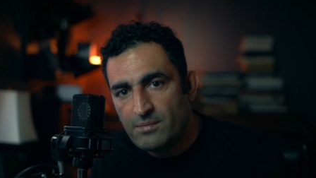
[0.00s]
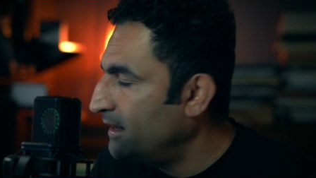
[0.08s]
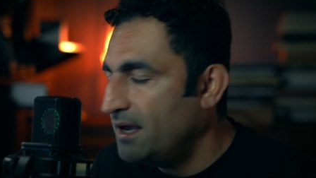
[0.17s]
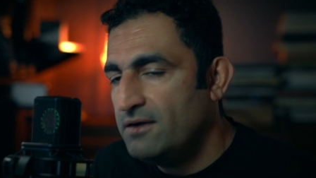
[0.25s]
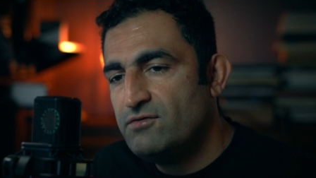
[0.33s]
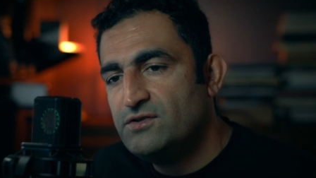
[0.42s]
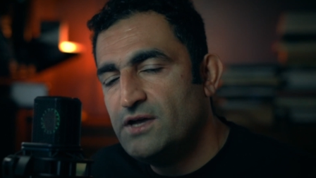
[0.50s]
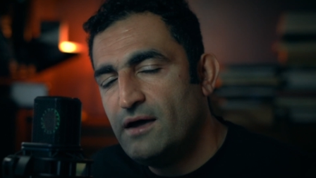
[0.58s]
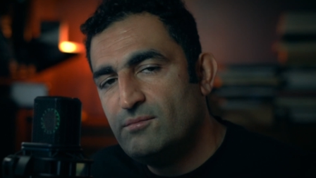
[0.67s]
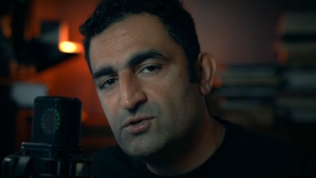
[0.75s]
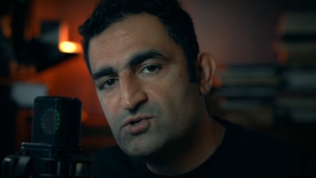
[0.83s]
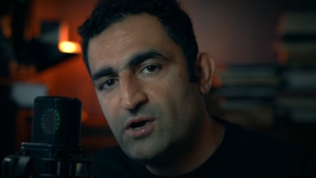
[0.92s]
Every time
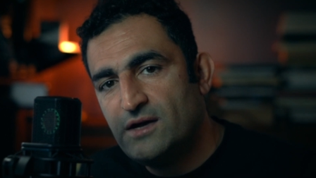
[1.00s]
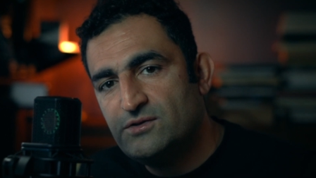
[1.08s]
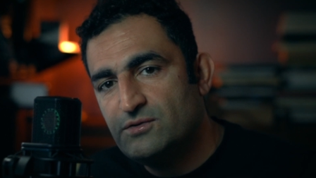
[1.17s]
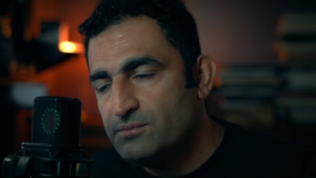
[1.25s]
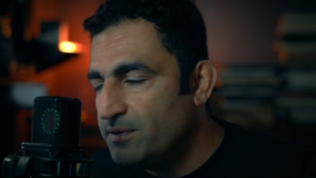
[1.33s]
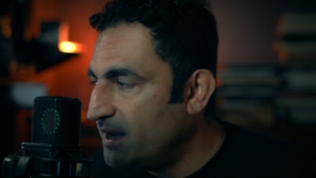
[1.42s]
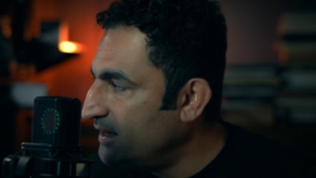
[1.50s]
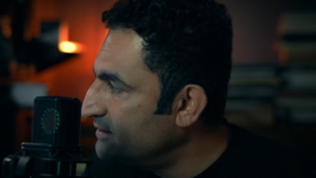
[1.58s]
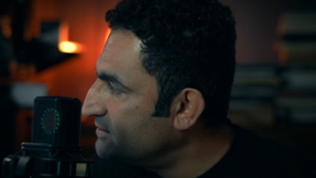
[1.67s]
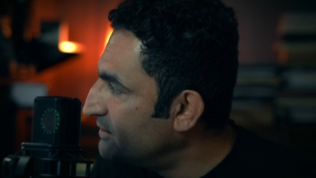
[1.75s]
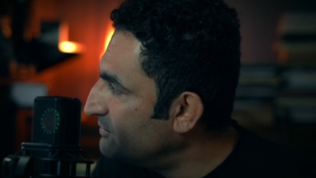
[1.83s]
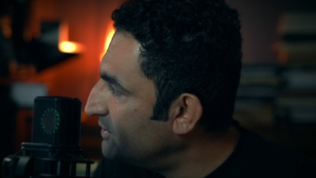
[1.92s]
we try to paint
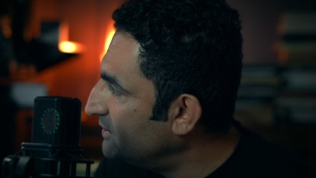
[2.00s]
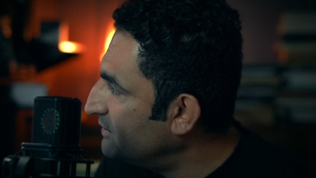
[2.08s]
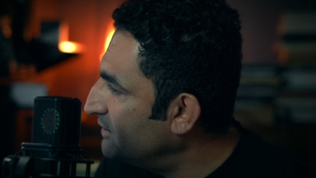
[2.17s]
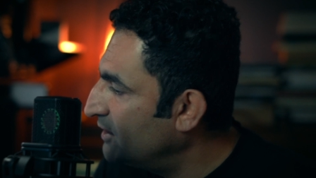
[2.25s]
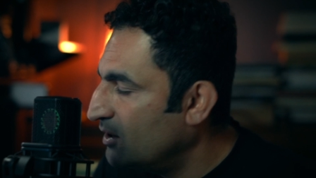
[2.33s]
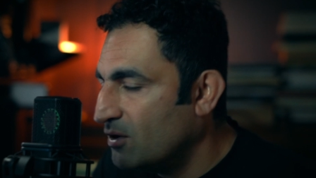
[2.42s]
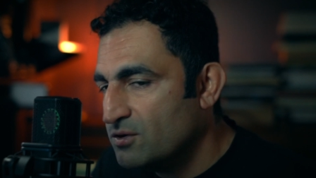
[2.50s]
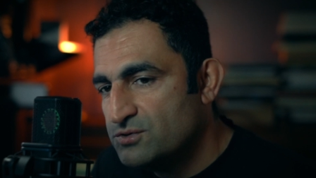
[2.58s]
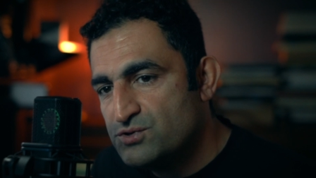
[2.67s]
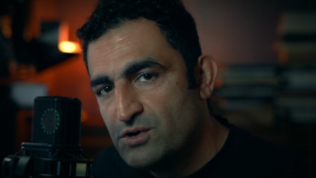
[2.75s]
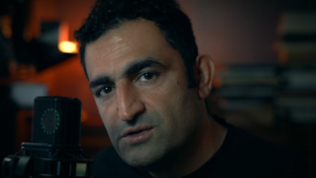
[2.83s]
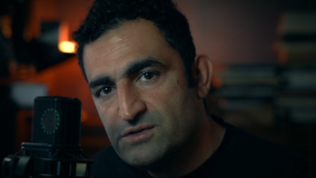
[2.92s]
something or
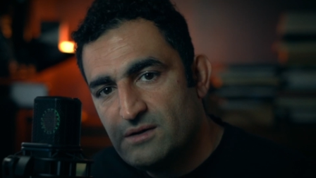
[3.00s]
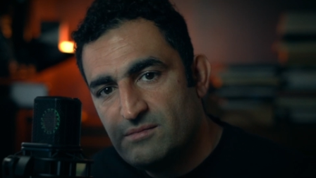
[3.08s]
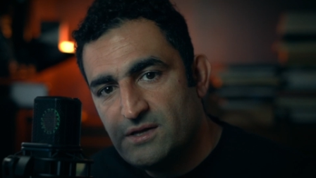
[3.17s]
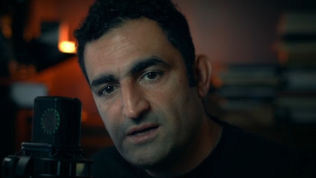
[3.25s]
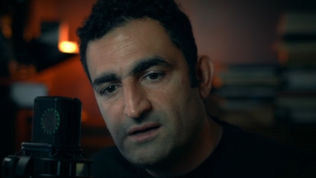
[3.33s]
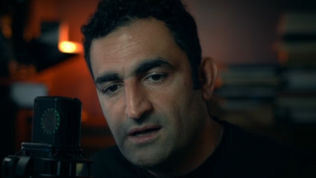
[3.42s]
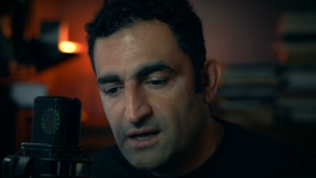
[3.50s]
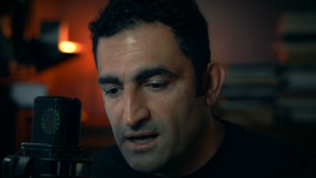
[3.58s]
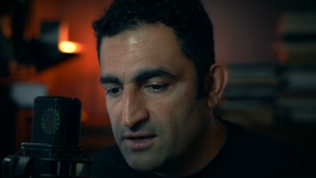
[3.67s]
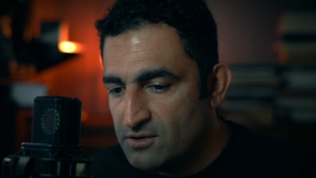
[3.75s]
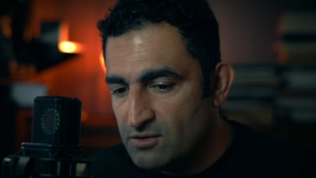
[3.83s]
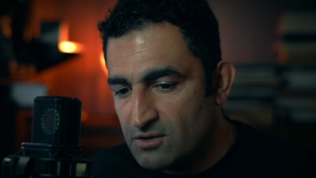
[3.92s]
draw something and
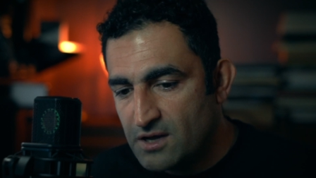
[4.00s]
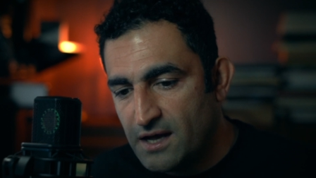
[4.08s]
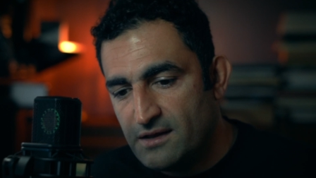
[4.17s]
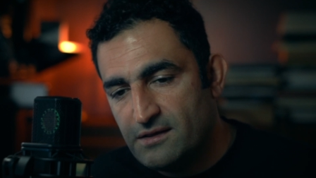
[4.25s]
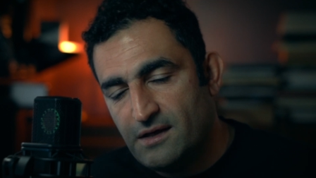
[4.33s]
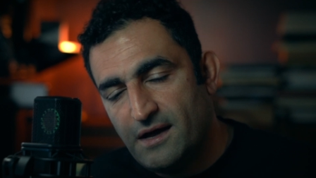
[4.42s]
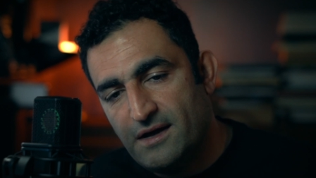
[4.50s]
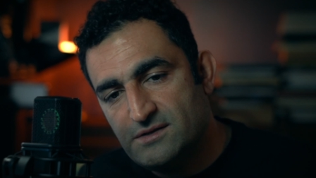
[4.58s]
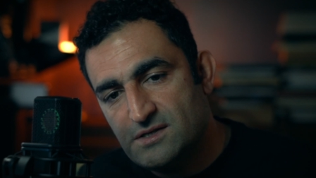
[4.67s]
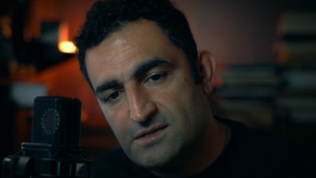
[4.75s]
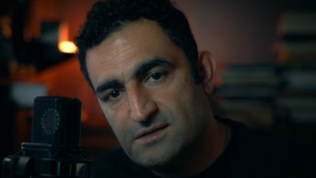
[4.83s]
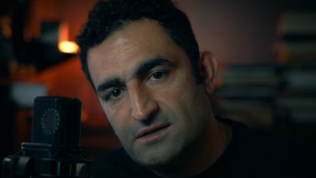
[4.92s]
you look at the
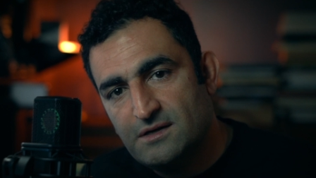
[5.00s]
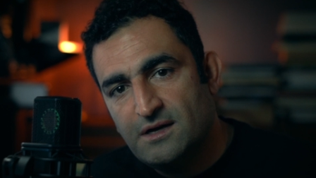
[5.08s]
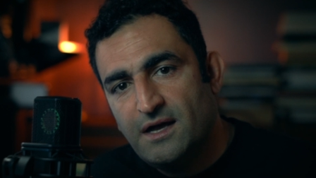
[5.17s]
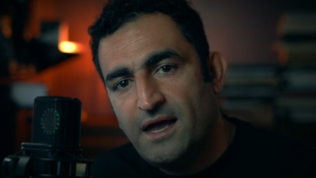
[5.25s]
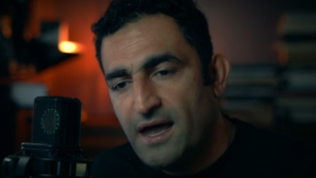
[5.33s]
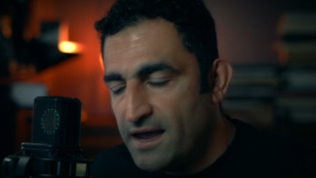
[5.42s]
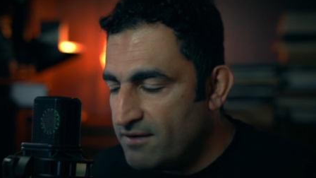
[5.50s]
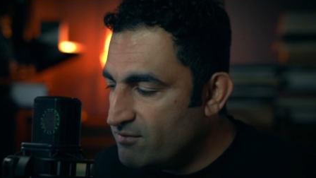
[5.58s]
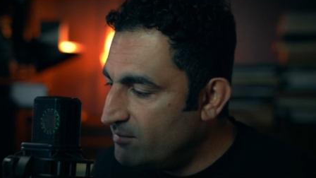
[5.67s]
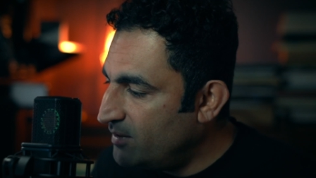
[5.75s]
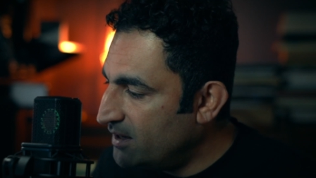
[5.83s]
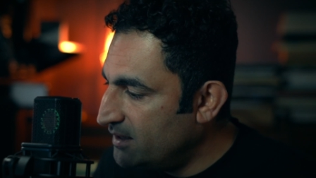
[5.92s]
edges,
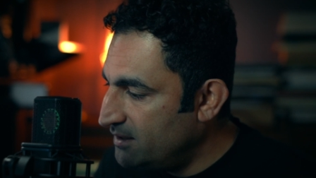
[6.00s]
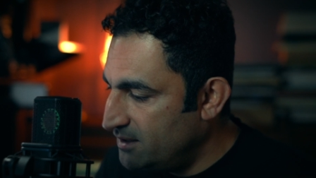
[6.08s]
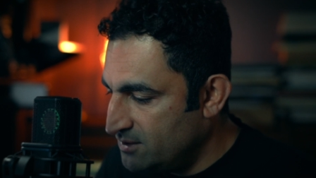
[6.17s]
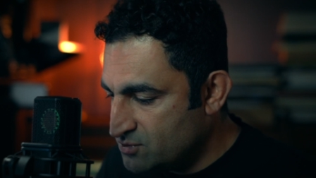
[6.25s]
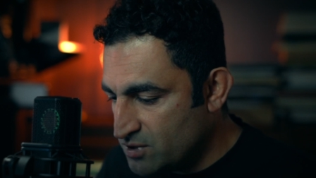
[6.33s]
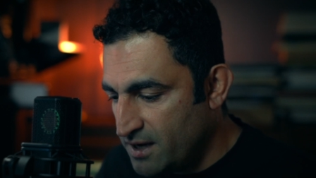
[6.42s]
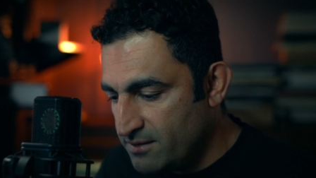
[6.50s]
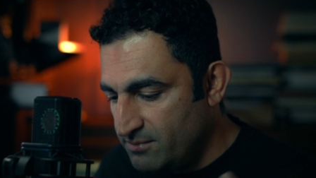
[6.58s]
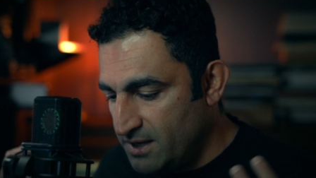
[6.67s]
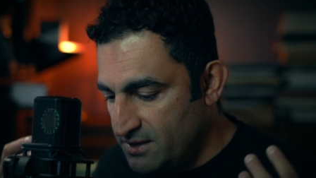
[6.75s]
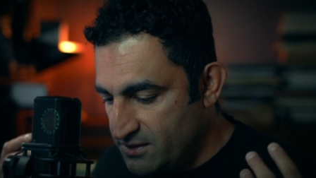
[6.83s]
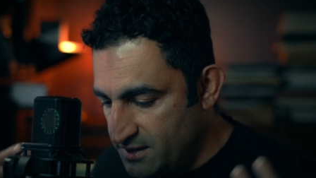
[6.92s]
everybody try to
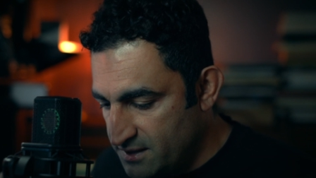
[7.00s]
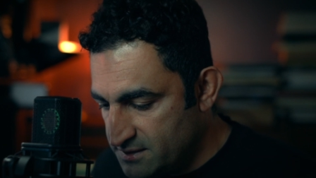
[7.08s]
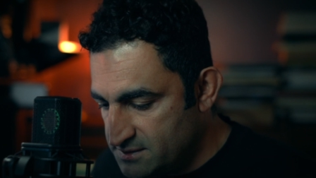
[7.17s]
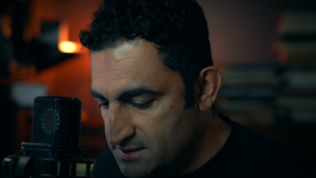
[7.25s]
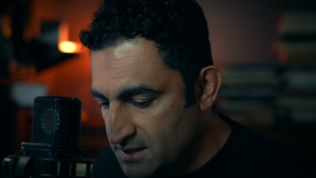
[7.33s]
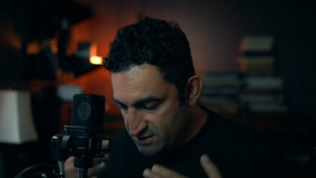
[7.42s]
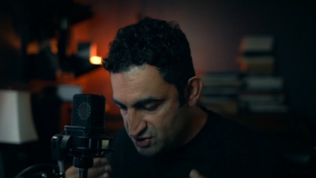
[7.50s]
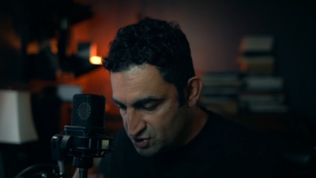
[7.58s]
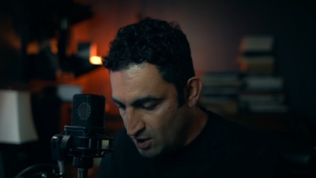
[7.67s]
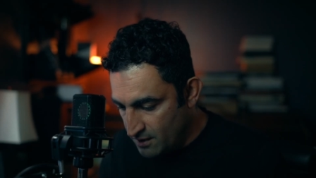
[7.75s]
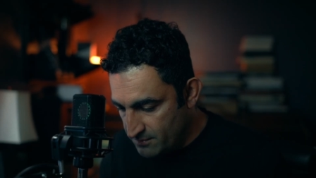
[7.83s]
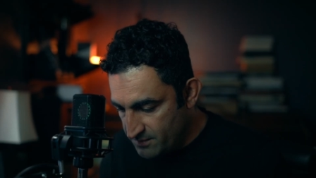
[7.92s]
make things sharp.